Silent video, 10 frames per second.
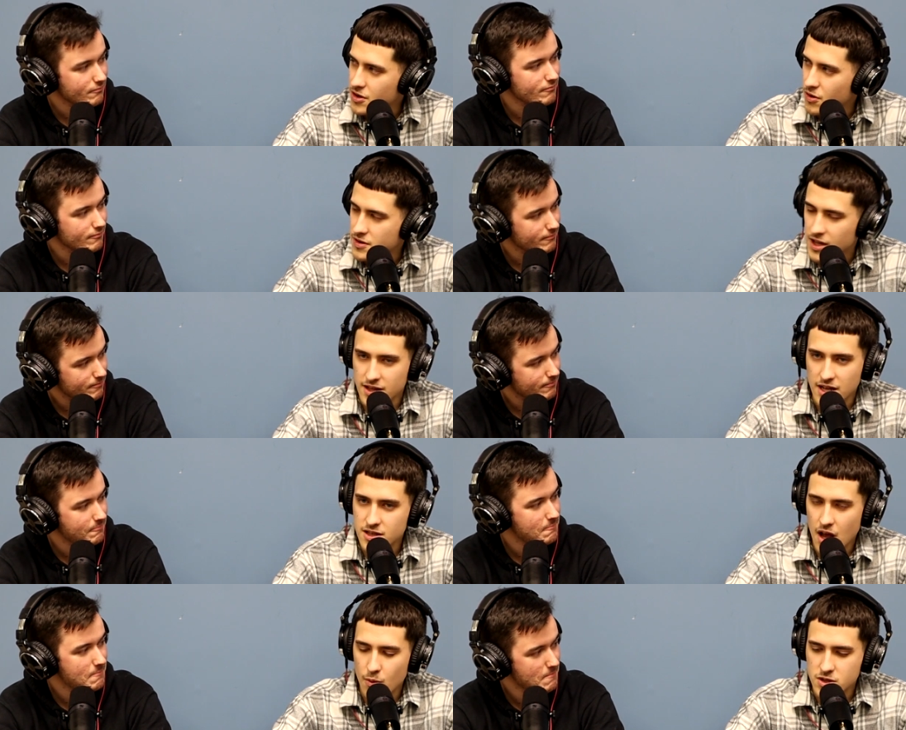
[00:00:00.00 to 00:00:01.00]
Speaker 1: know that
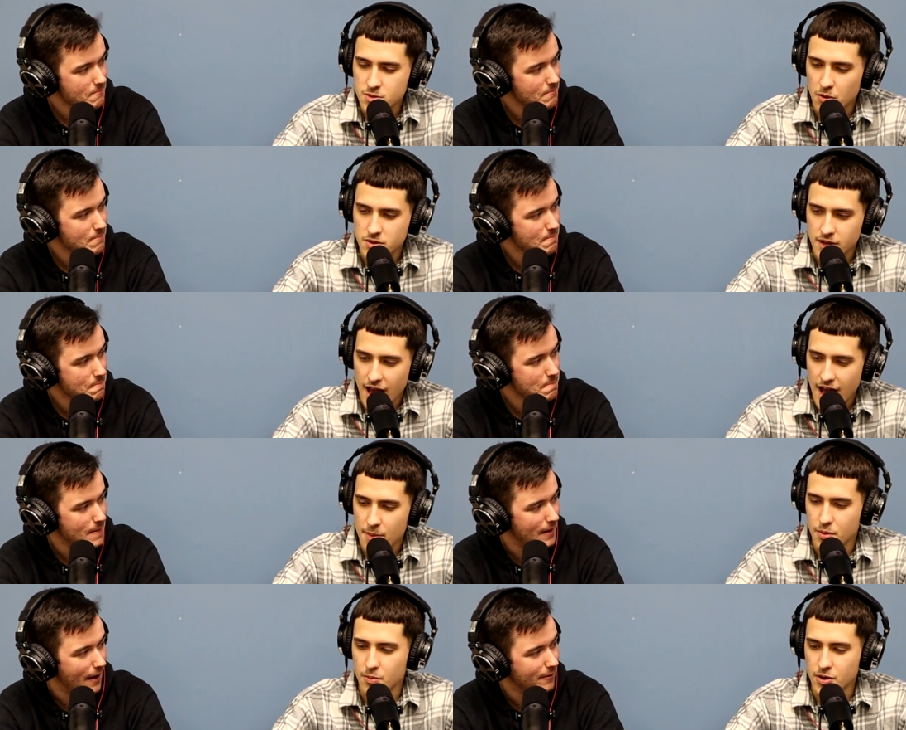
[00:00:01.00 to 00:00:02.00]
that's not what's supposed to
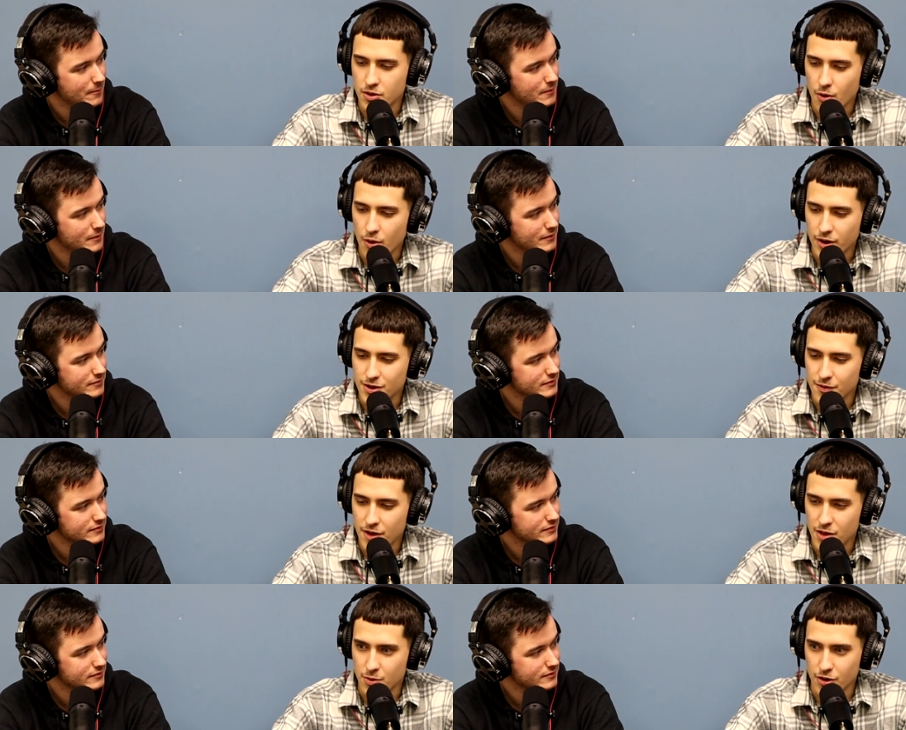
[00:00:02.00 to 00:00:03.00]
happen yeah. when you're growing in your
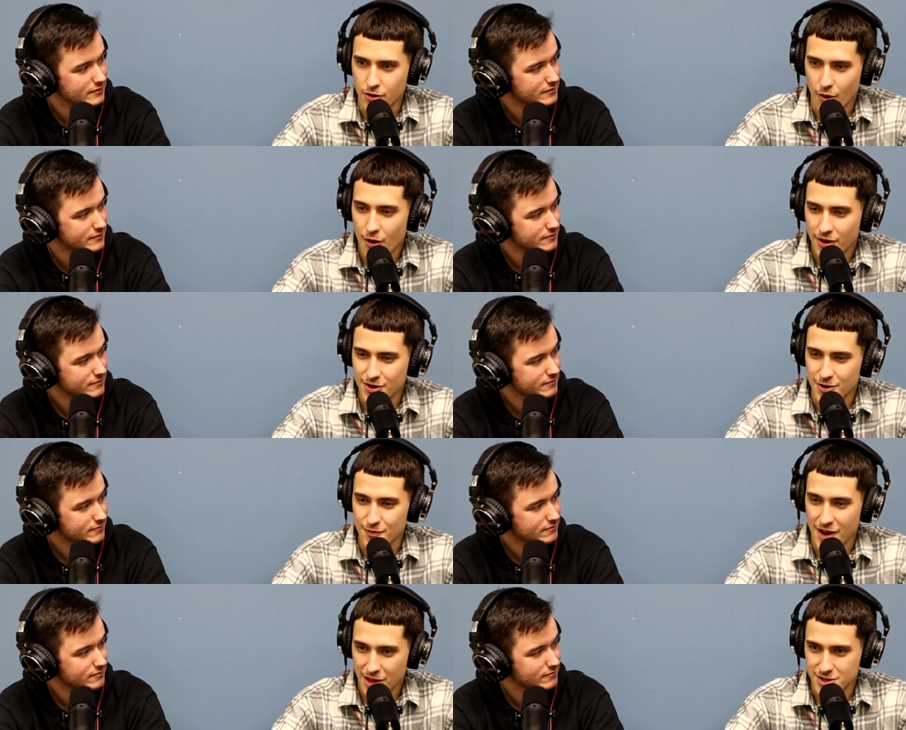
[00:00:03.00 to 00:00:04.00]
faith. When you're growing in your
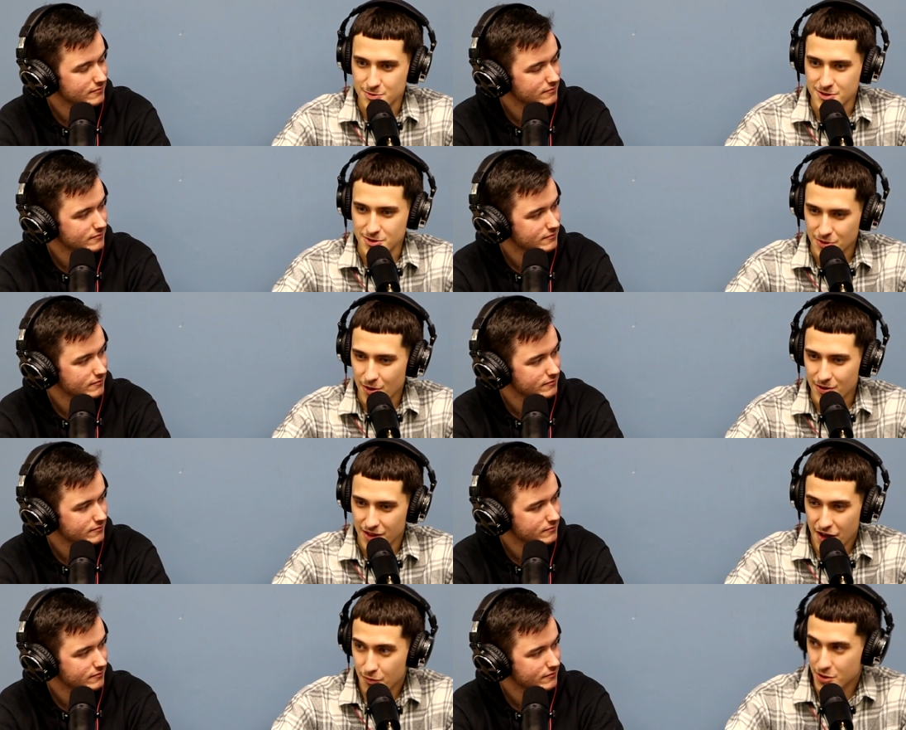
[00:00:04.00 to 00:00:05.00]
faith, you're supposed to grow
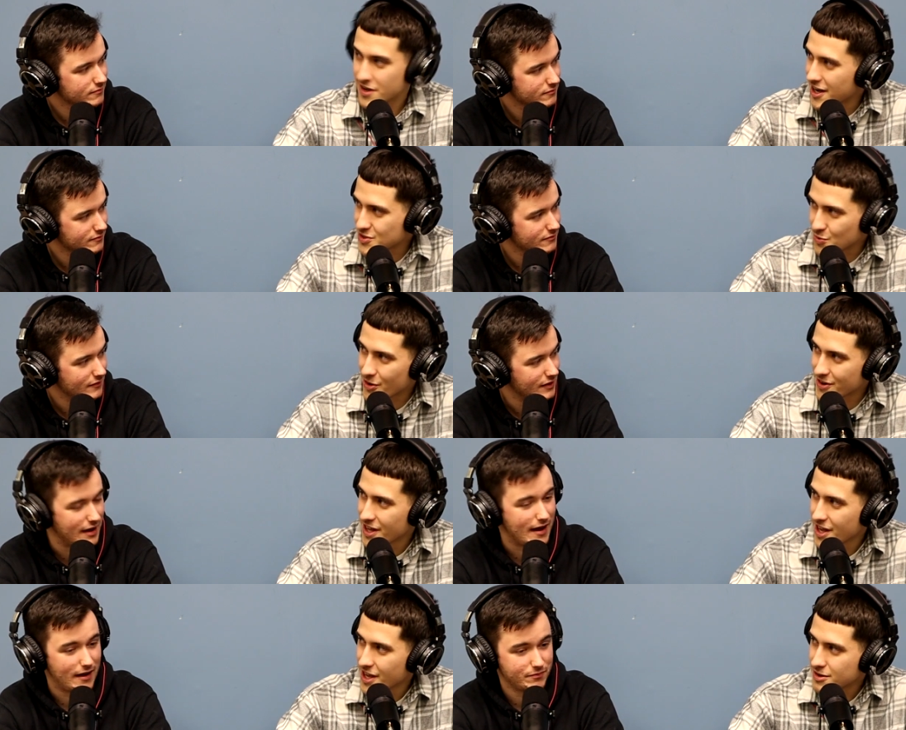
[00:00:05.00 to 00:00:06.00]
in love with God's word.
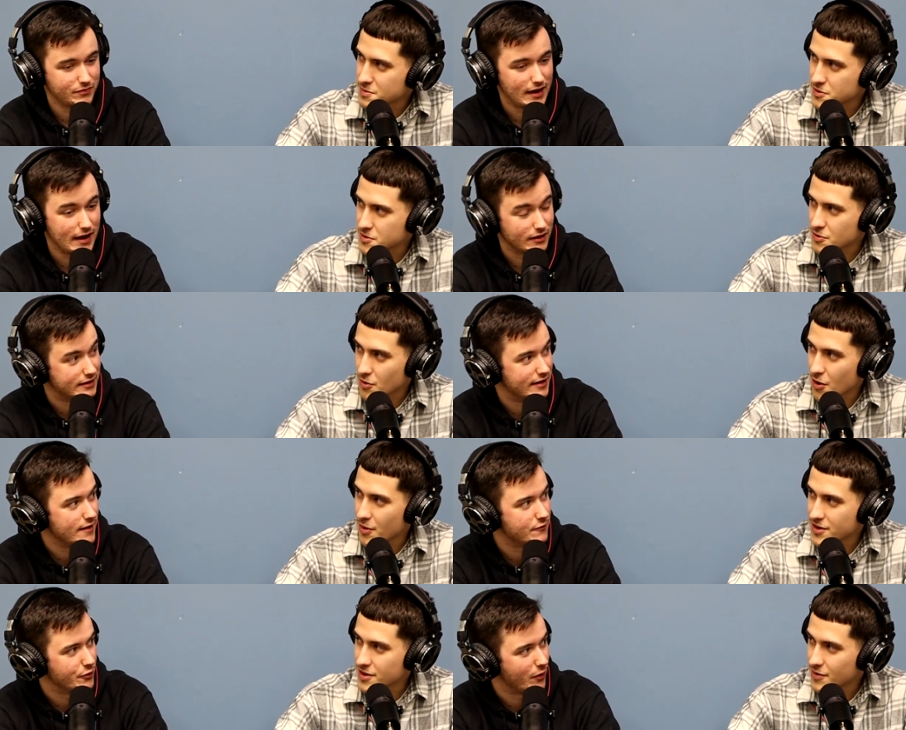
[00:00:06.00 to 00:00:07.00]
Yeah,
Speaker 2: you're supposed yeah, to like grow
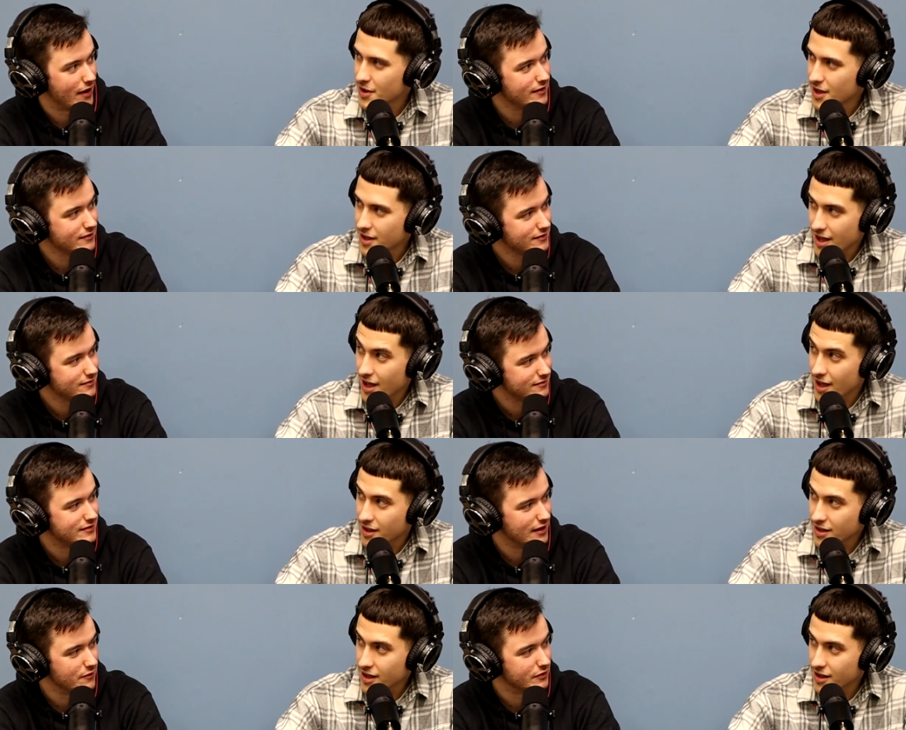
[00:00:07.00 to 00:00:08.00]
David, div- right? Yeah,
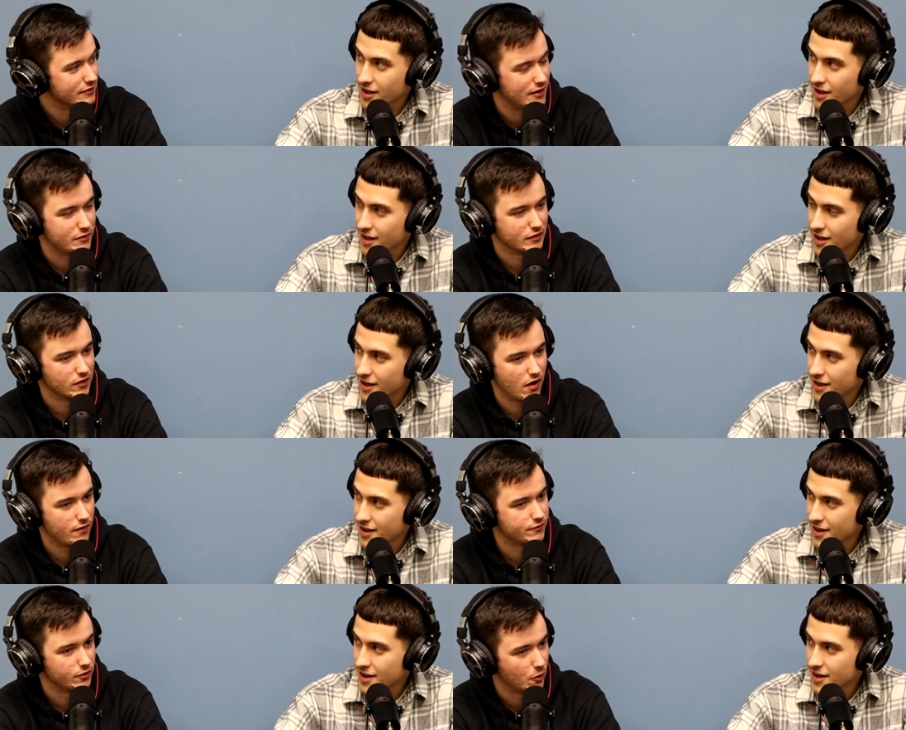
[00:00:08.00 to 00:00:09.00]
David. Yeah. David
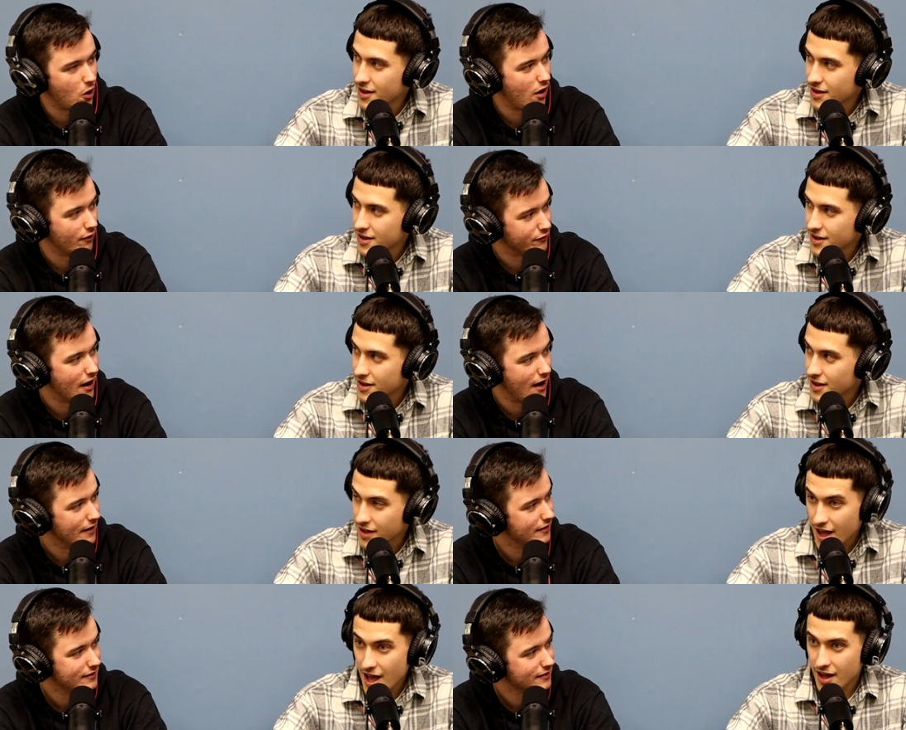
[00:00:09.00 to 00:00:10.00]
loved the law of
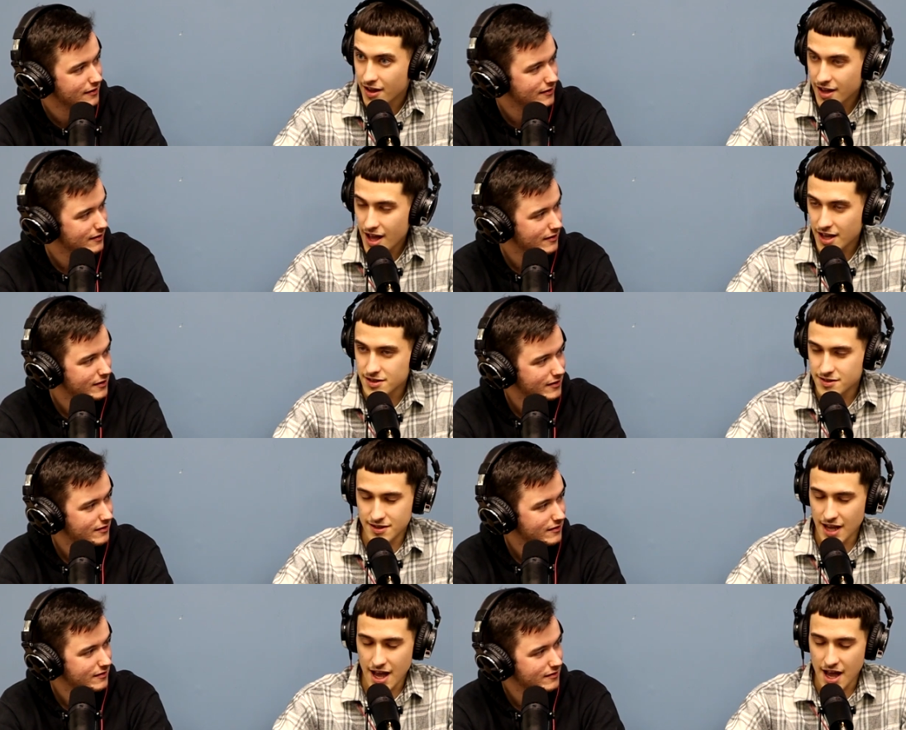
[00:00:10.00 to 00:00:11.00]
God. Yeah,
Speaker 1: yeah.
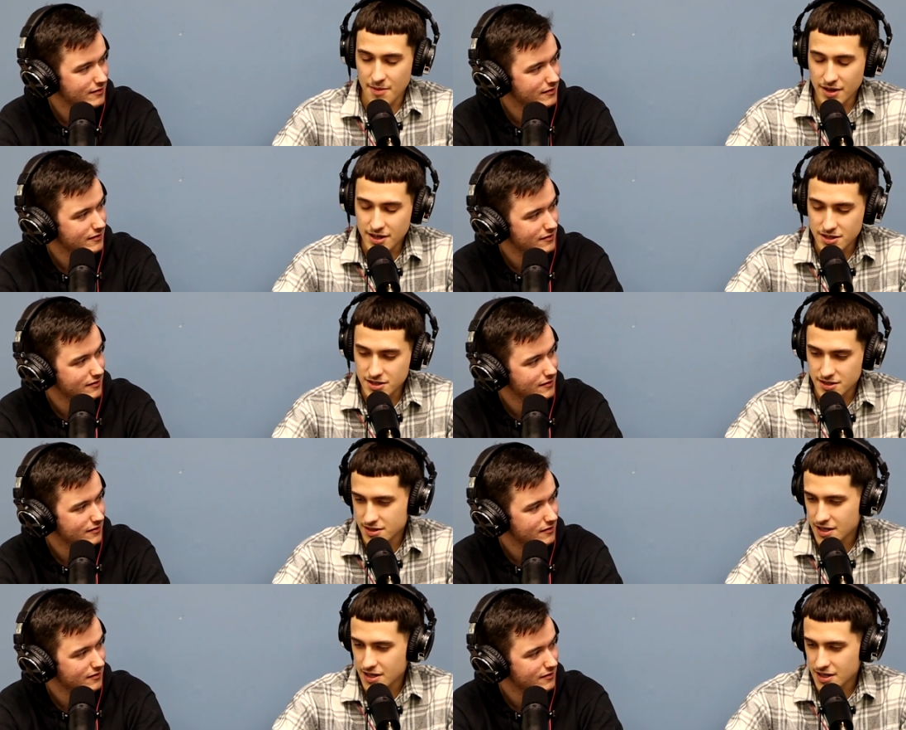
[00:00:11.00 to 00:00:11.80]
He's yeah. I mean, it's just